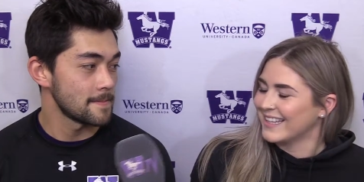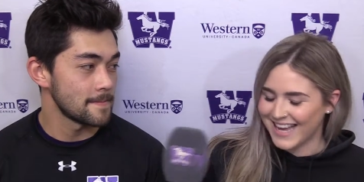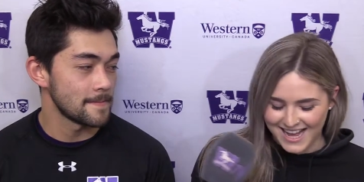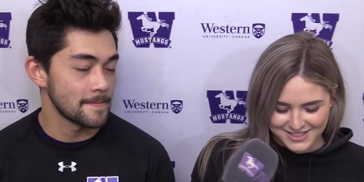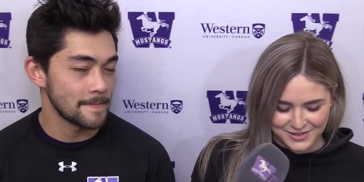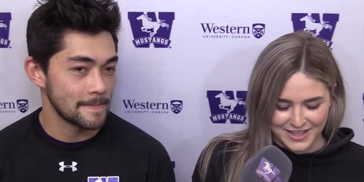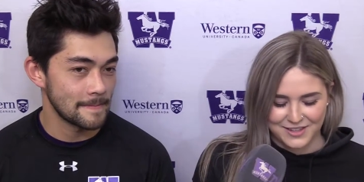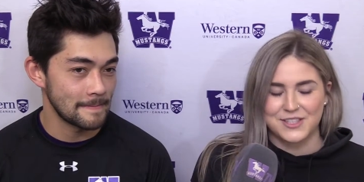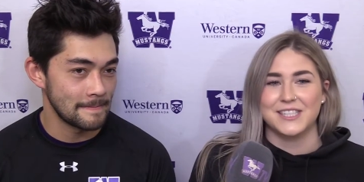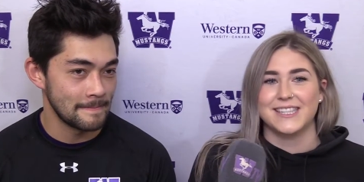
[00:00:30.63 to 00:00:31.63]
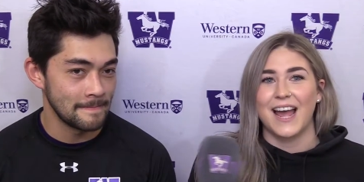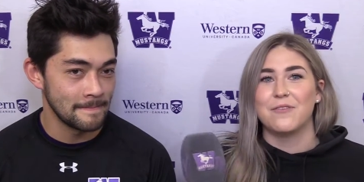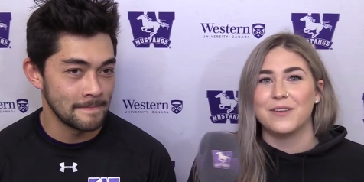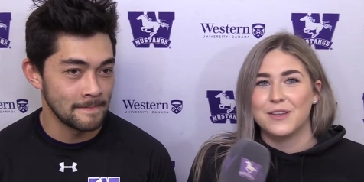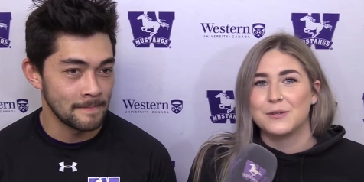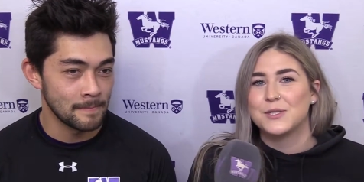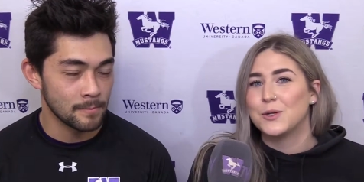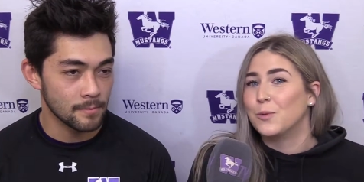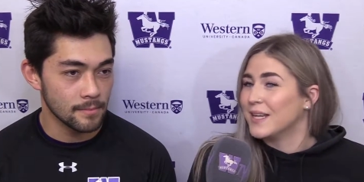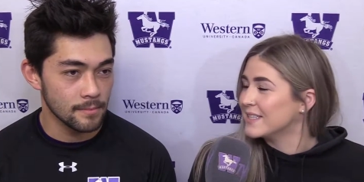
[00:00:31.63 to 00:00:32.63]
Speaker 1: Yeah, so like you just said, with those
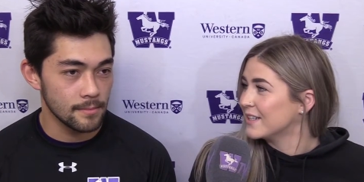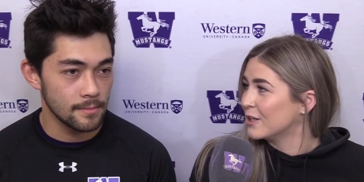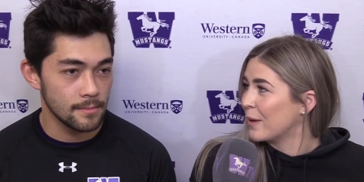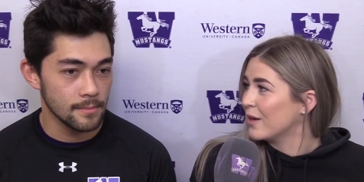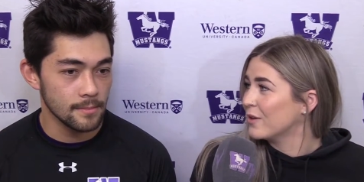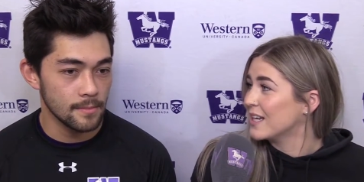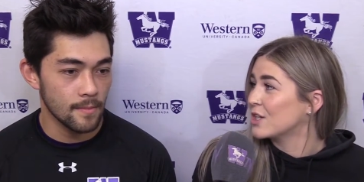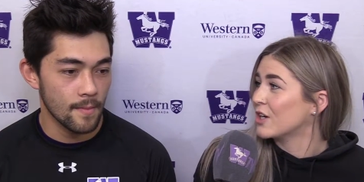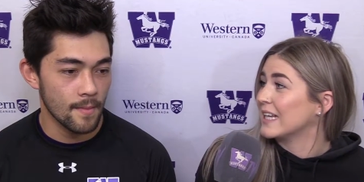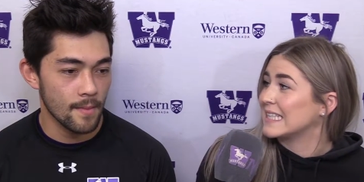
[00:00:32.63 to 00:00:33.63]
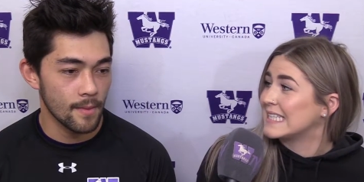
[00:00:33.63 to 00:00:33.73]
two wins under your belt, you guys are on a